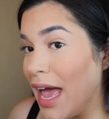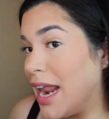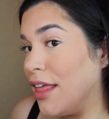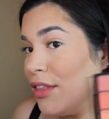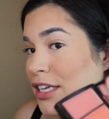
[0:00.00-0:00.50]

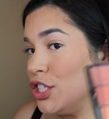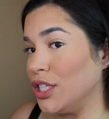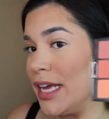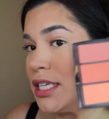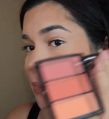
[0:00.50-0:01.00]
And it's
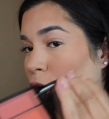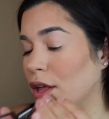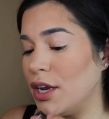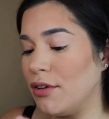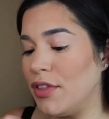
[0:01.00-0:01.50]
just like small
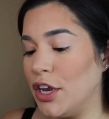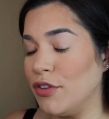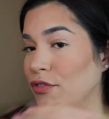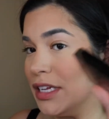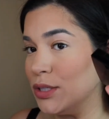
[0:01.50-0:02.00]
enough that it
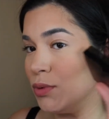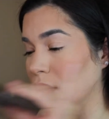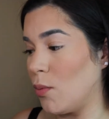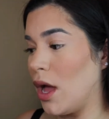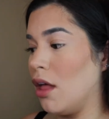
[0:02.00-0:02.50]
fits
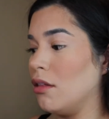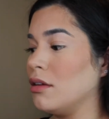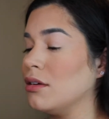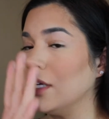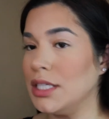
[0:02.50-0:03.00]
really
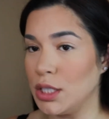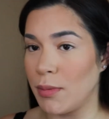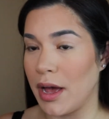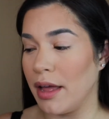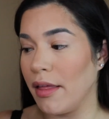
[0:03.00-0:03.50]
well into
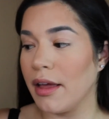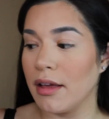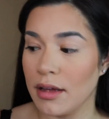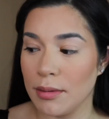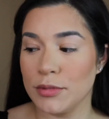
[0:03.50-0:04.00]
my
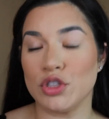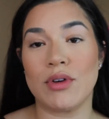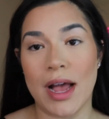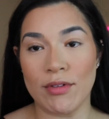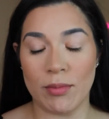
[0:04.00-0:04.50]
like
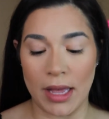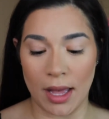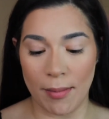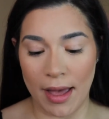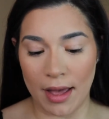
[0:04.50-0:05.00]
travel
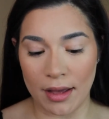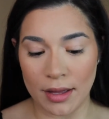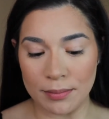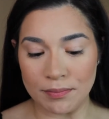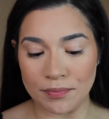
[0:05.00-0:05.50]
makeup bag.
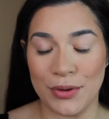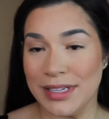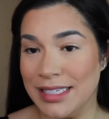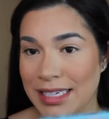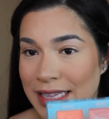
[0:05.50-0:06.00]
You
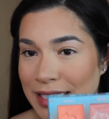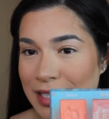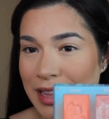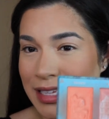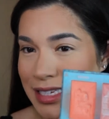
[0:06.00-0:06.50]
can see
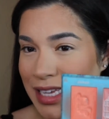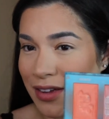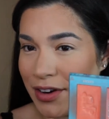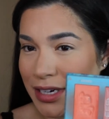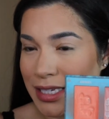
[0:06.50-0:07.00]
this is like
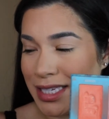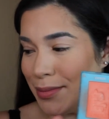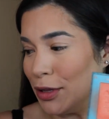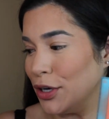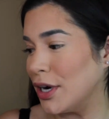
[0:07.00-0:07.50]
a very
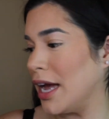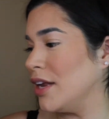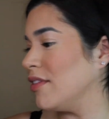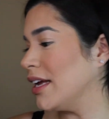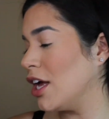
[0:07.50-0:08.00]
similar kind
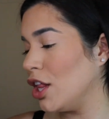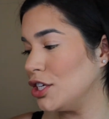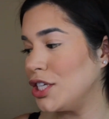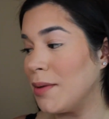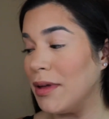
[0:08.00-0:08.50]
of like
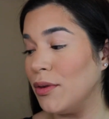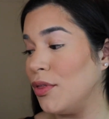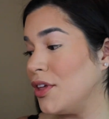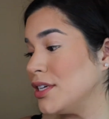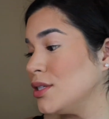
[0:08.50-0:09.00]
color scheme.
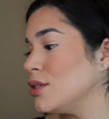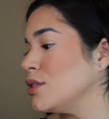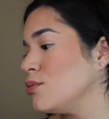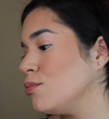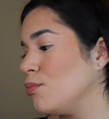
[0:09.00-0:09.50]
And this
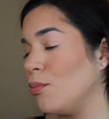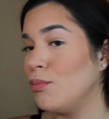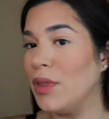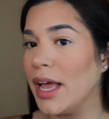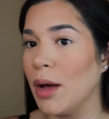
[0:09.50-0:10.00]
is
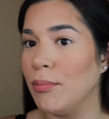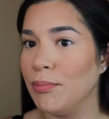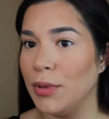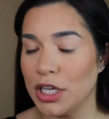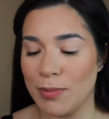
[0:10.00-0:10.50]
like a
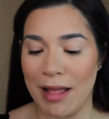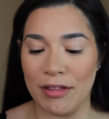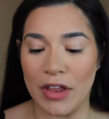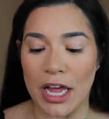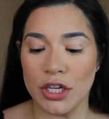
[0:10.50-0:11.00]
blush
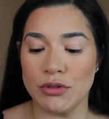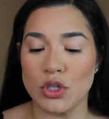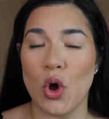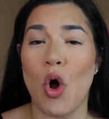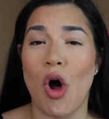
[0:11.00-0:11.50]
palette that I
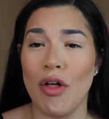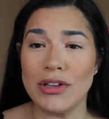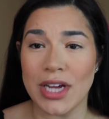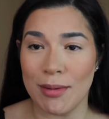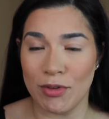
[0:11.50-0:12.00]
used all the
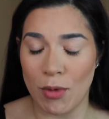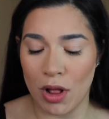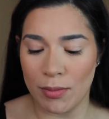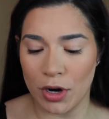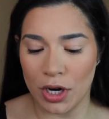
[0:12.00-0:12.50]
time from
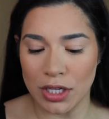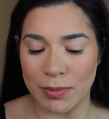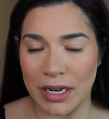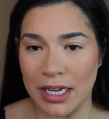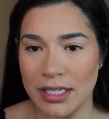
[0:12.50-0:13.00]
Olimar
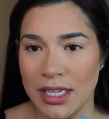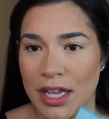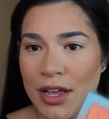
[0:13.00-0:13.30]
Cosmetics.